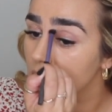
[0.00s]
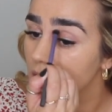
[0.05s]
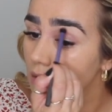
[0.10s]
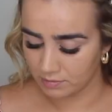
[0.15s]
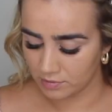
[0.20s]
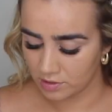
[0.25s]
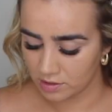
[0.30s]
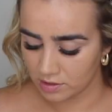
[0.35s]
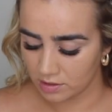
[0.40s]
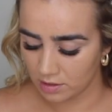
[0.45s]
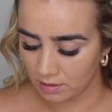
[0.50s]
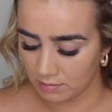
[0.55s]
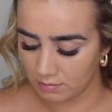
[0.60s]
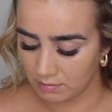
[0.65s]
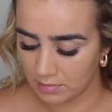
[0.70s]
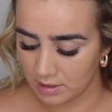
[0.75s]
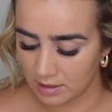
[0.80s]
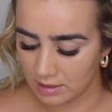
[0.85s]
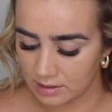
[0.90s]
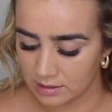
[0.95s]
I'm just going to
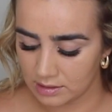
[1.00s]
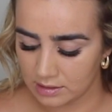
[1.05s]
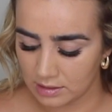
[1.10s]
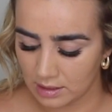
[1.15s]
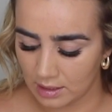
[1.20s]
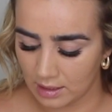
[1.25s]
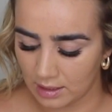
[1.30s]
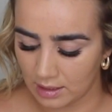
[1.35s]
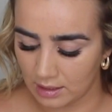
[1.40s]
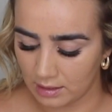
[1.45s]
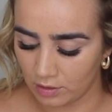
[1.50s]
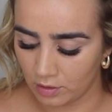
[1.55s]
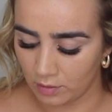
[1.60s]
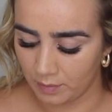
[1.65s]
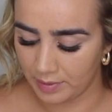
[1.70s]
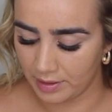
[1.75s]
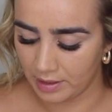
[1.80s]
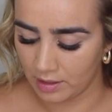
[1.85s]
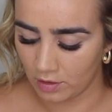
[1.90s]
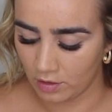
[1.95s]
mix a little
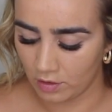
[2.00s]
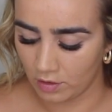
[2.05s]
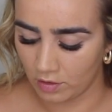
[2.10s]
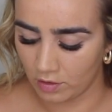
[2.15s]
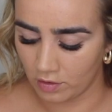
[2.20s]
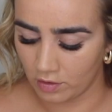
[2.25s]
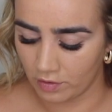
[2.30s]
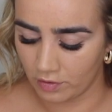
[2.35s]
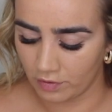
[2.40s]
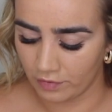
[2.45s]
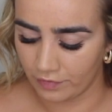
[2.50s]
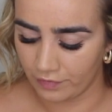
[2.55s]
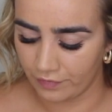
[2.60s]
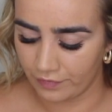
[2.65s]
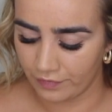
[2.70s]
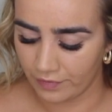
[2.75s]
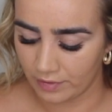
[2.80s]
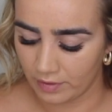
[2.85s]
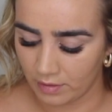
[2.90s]
bit of